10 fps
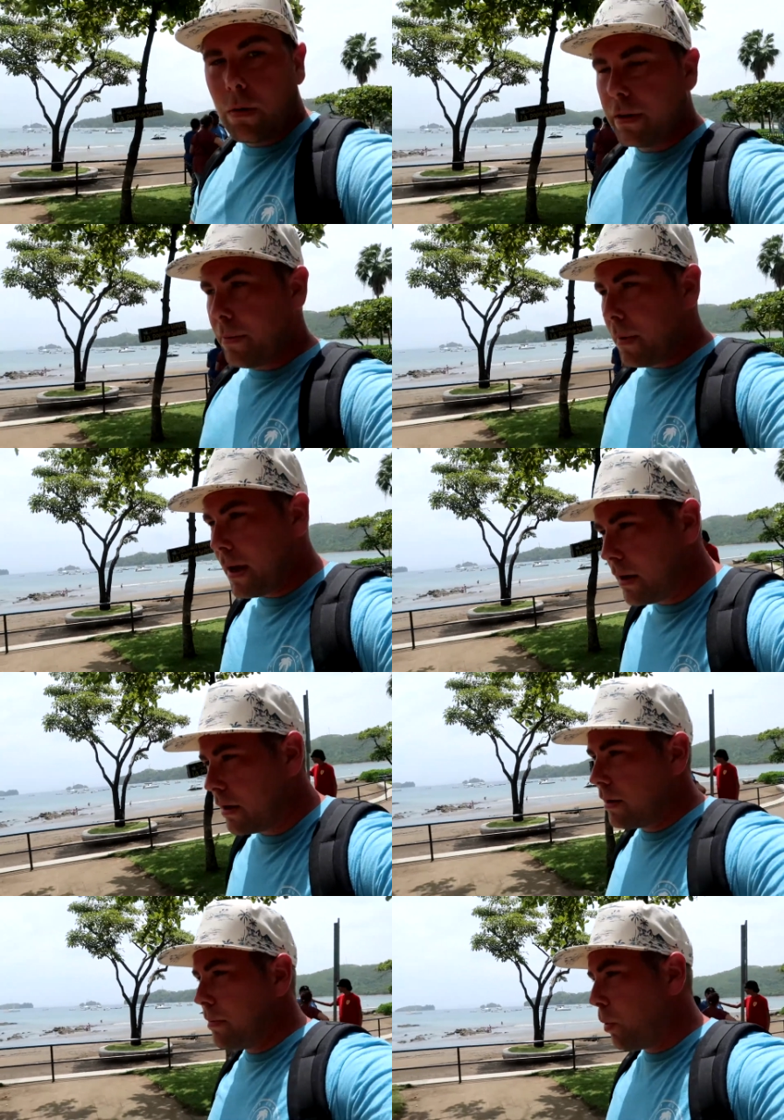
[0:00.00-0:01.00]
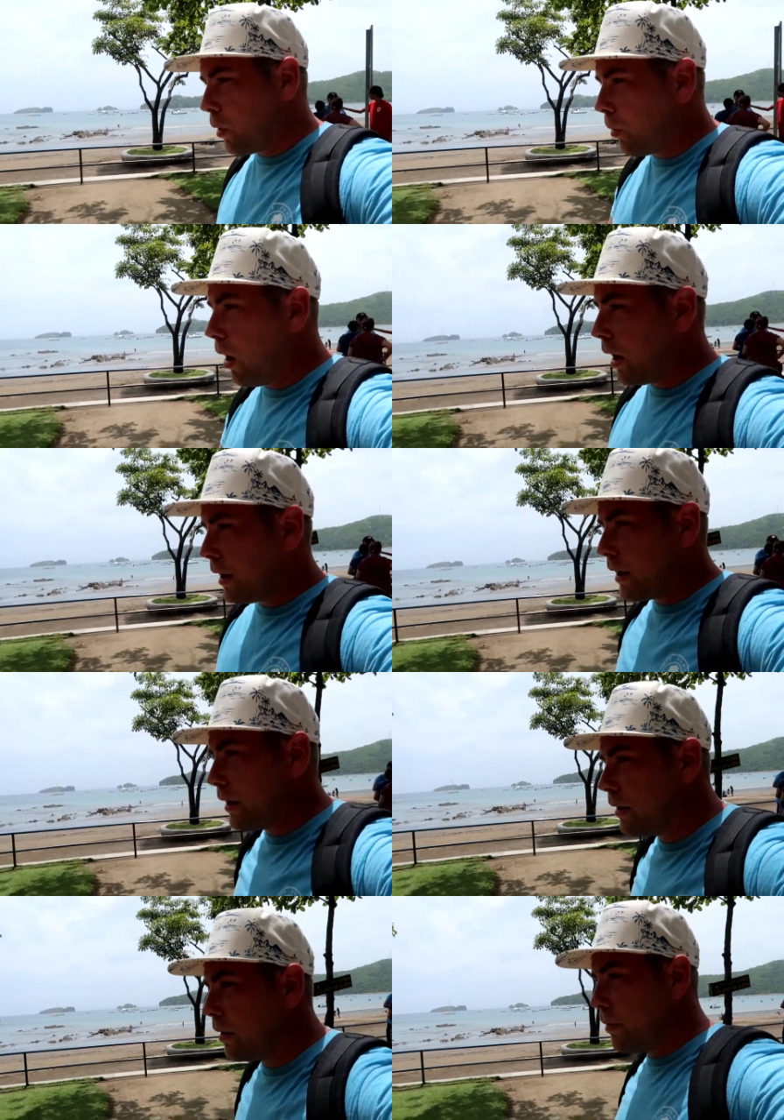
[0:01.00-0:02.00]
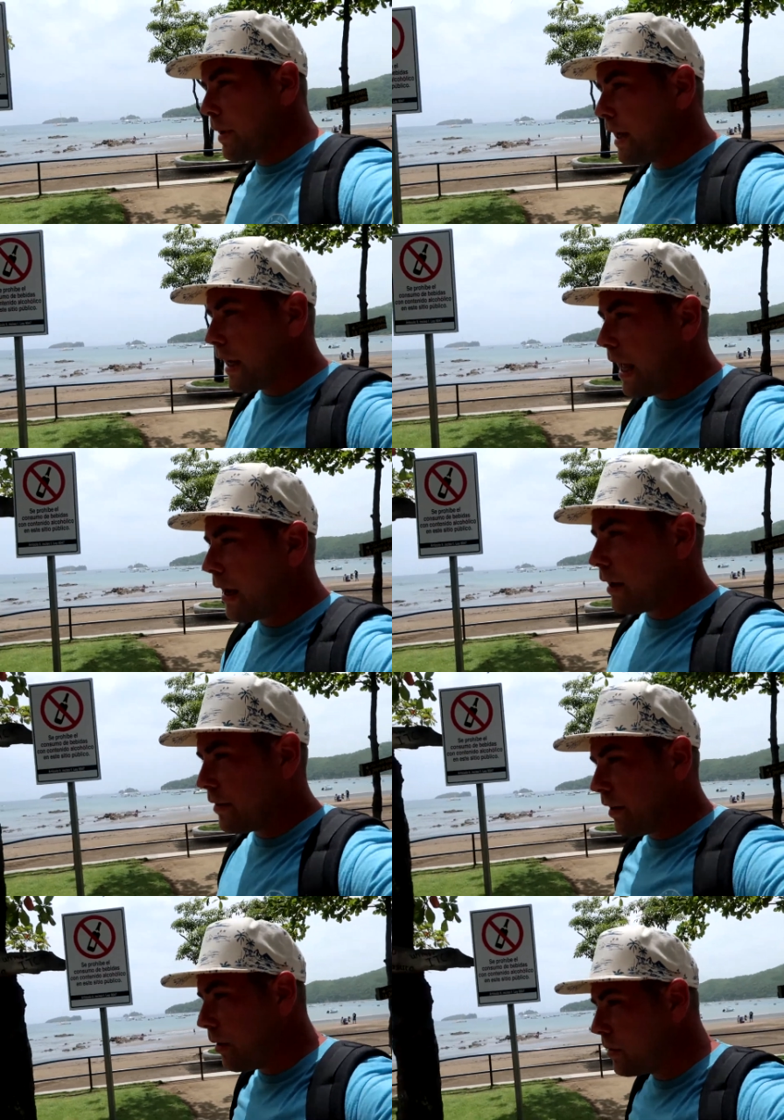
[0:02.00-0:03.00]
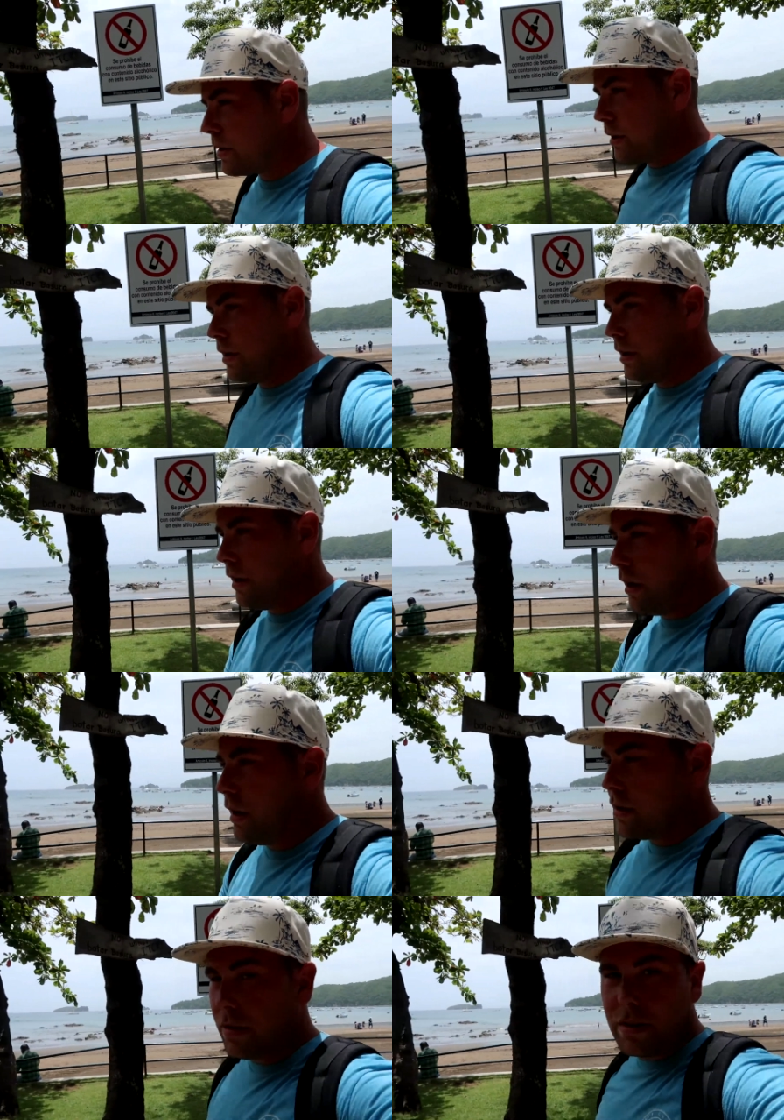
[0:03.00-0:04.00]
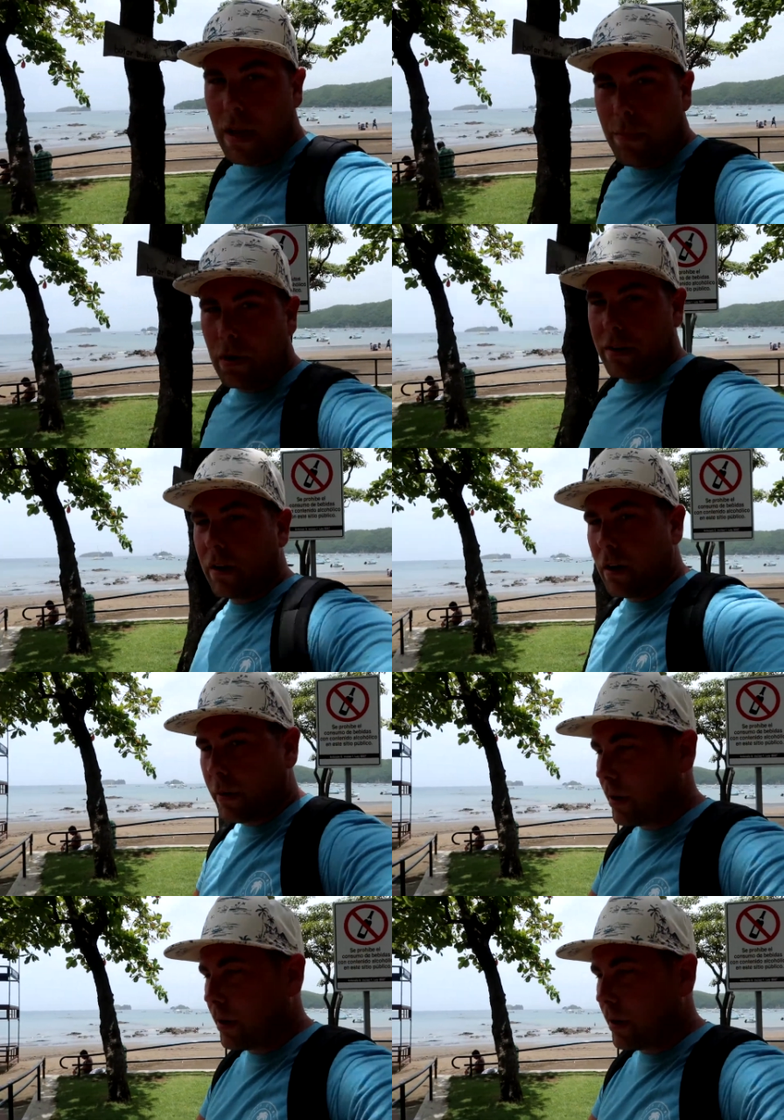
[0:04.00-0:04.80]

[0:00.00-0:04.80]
we're at the main boardwalk, so everybody kind of hangs out. The skate park down here, we're